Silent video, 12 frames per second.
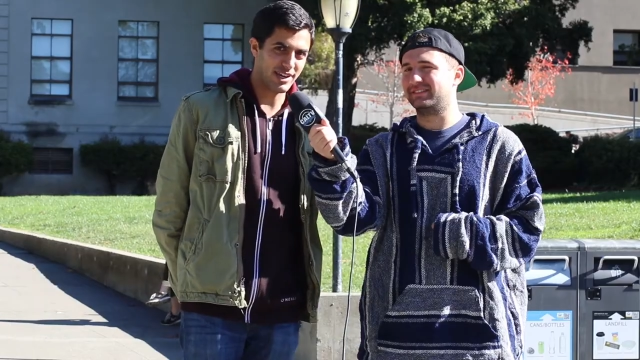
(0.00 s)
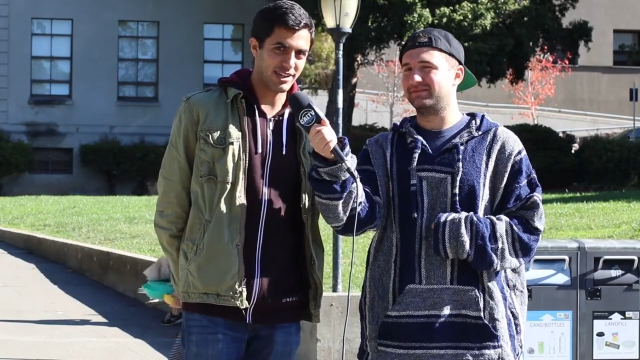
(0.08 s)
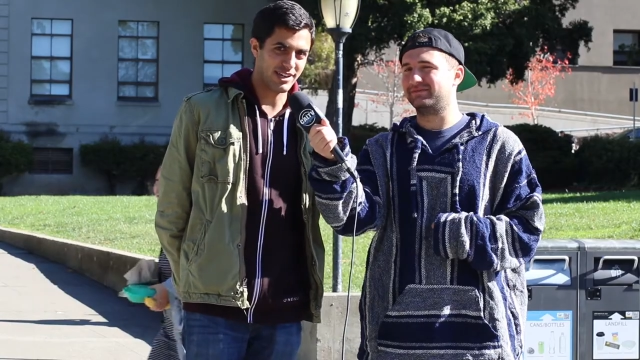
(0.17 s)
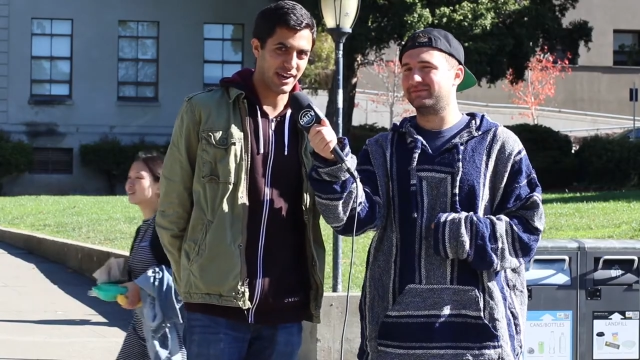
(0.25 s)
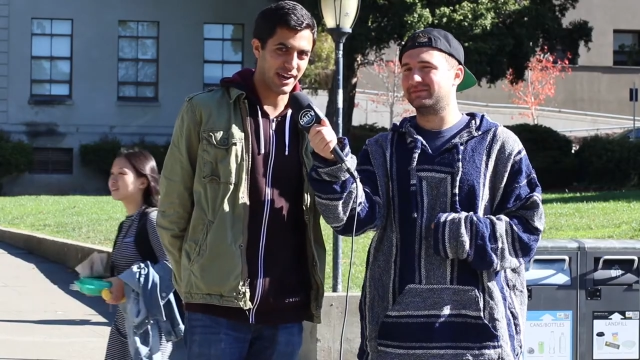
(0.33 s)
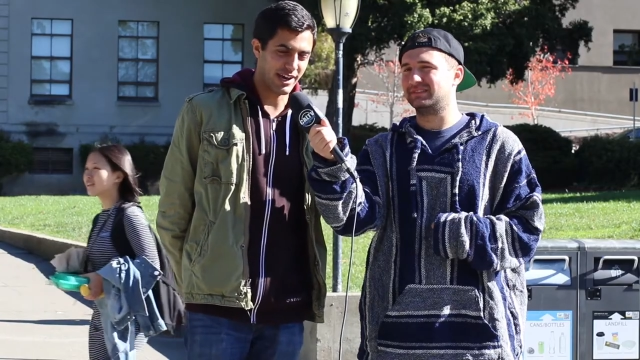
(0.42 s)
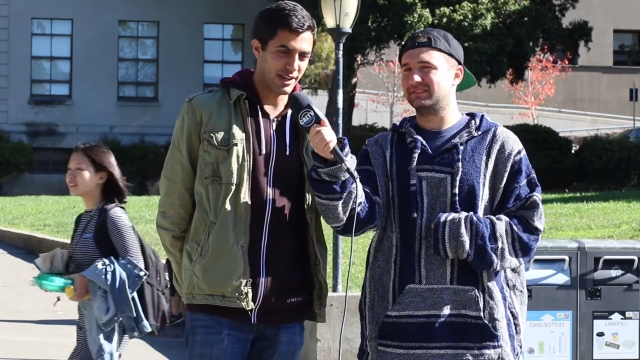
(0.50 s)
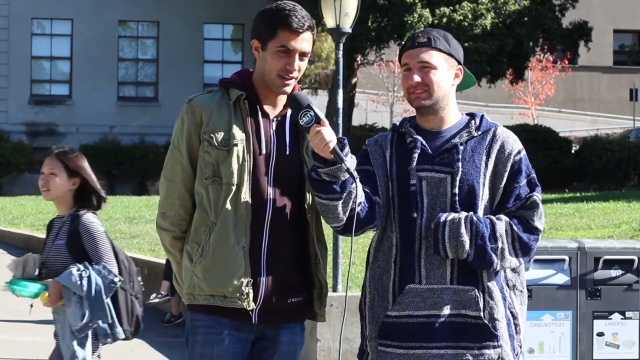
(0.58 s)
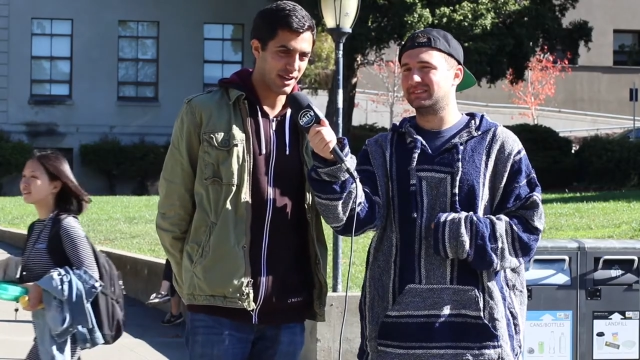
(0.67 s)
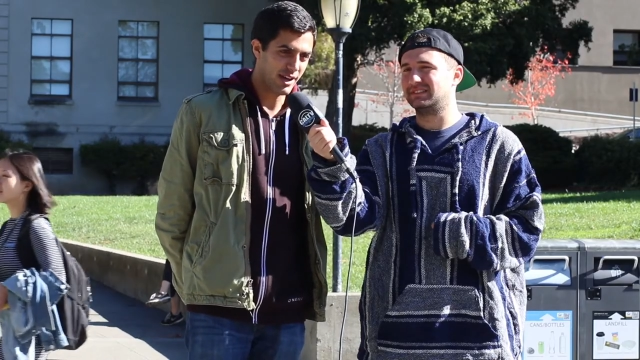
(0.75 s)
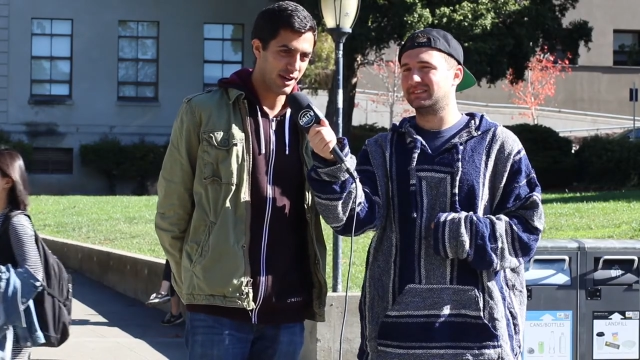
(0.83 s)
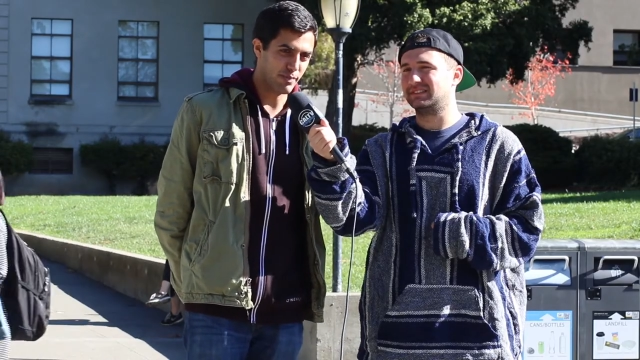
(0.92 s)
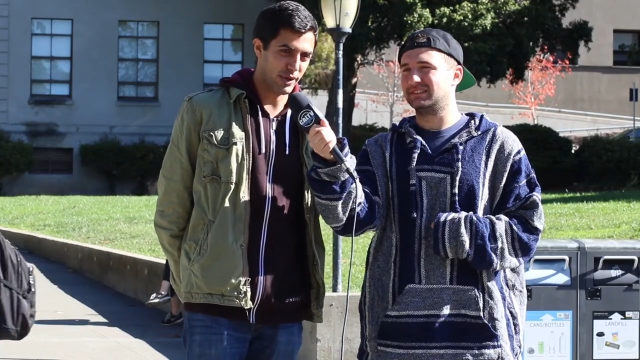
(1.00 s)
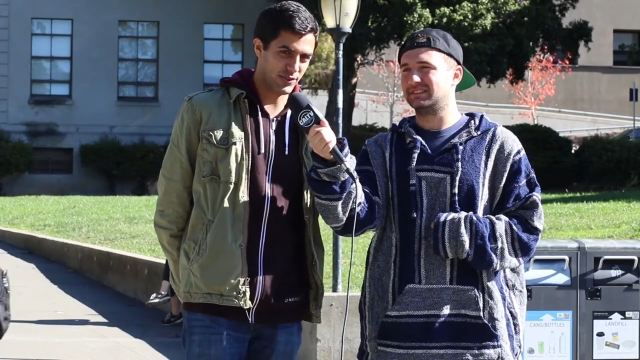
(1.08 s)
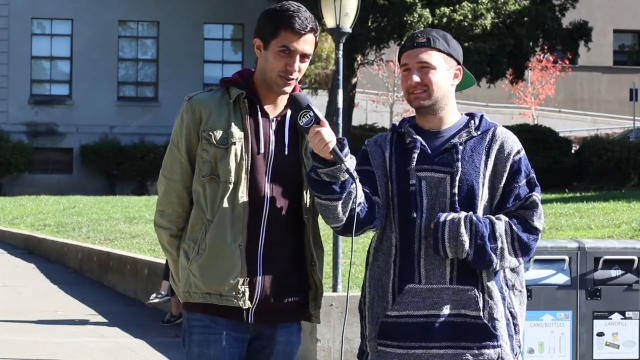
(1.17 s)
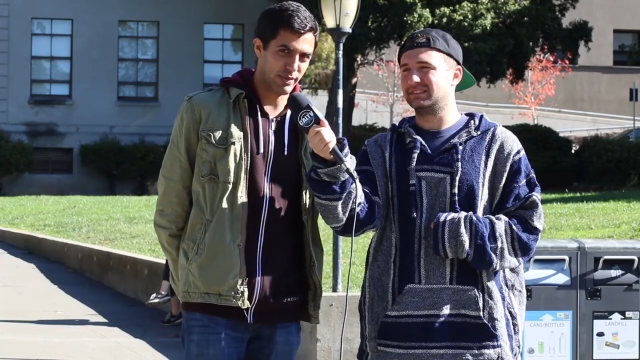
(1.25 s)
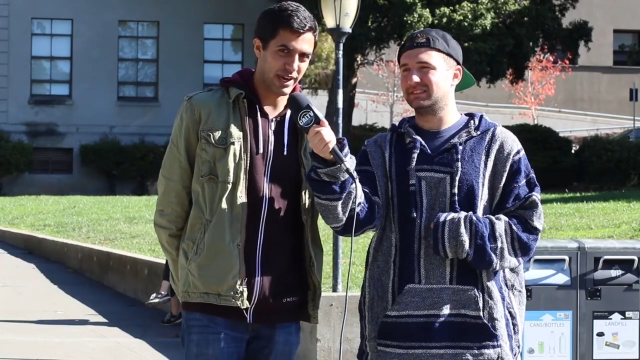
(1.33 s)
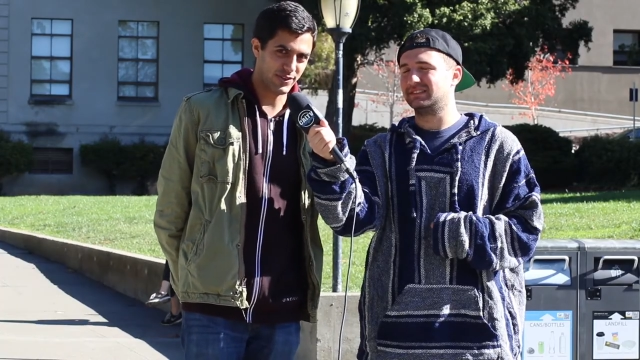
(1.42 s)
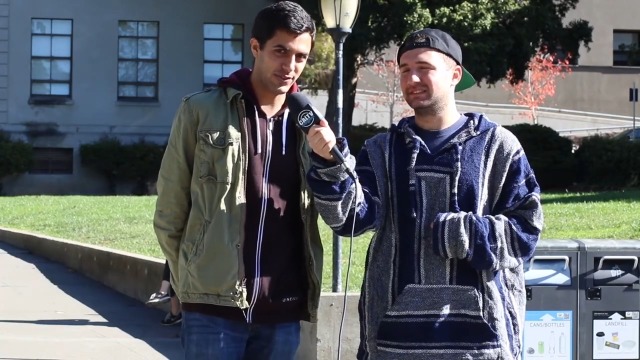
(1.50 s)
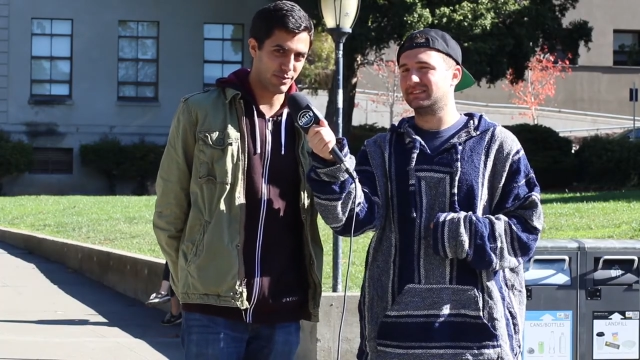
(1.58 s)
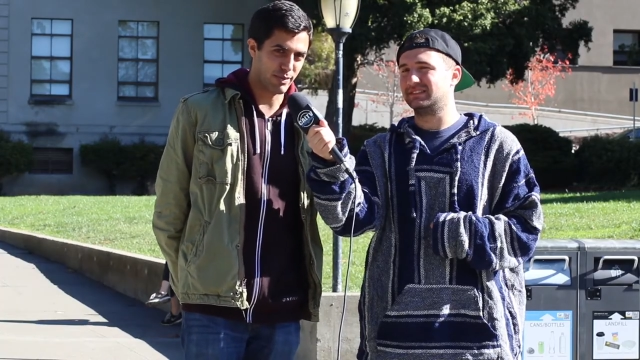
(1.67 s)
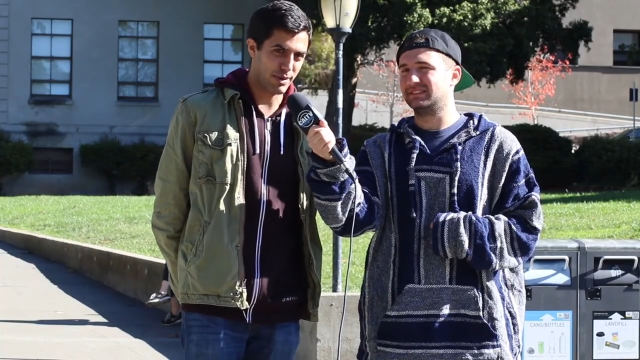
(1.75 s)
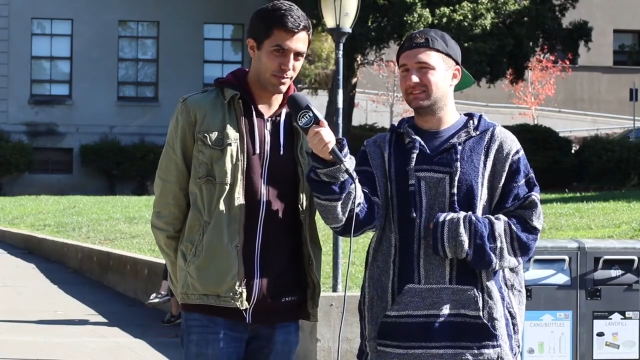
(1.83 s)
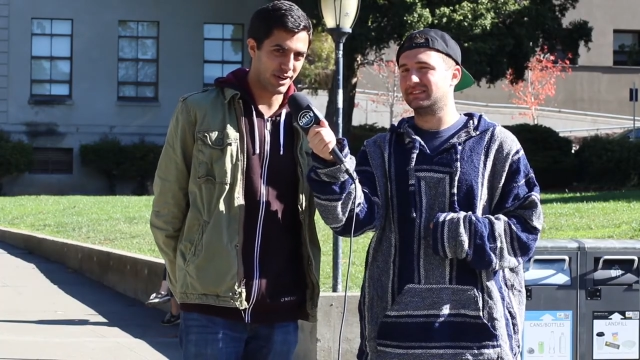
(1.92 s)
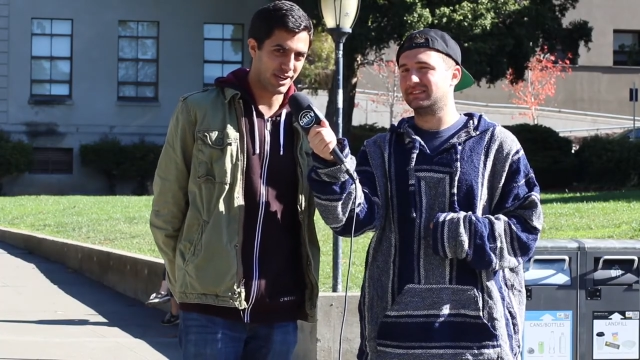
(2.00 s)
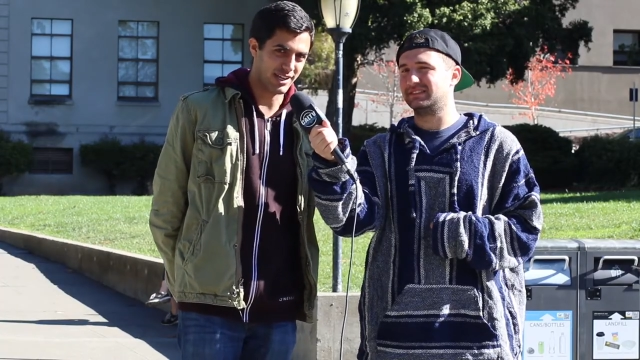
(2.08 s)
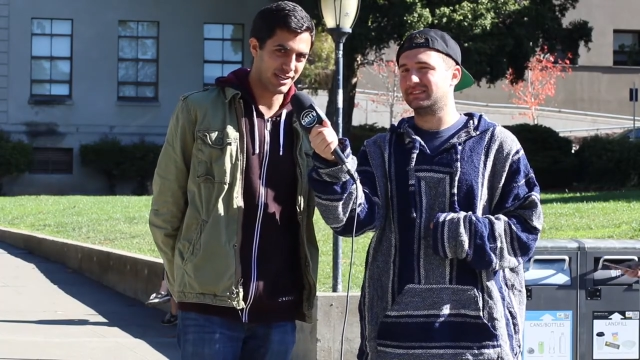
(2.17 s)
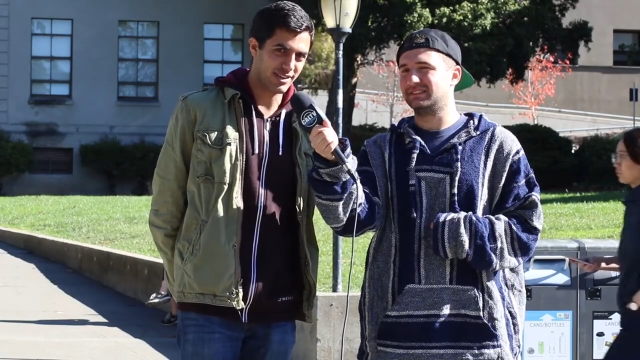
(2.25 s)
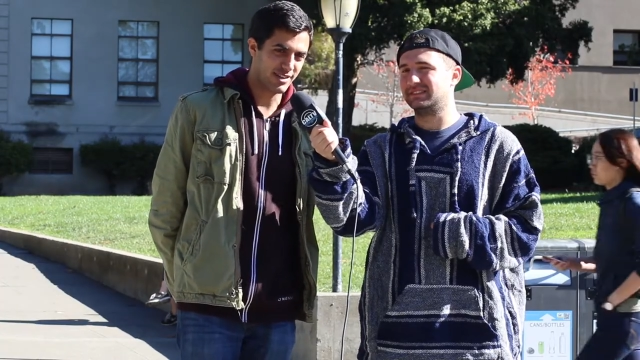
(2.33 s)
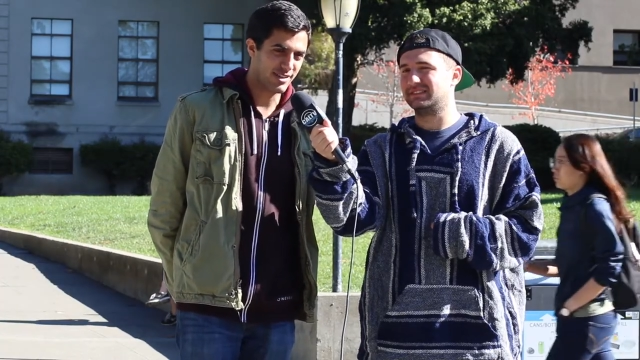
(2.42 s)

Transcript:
Speaker 1: I can add muscle mass to my body.